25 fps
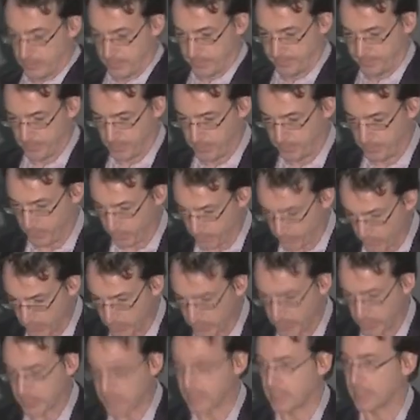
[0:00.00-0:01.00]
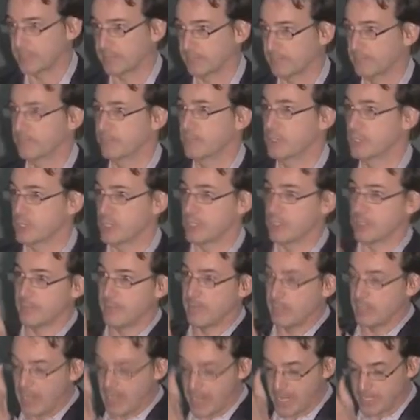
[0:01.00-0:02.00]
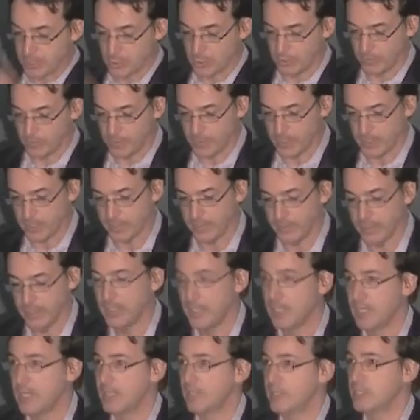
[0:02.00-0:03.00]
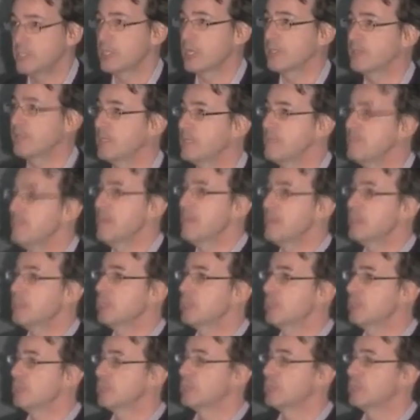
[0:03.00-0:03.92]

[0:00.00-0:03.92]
orthotics, like this gentleman asked over there.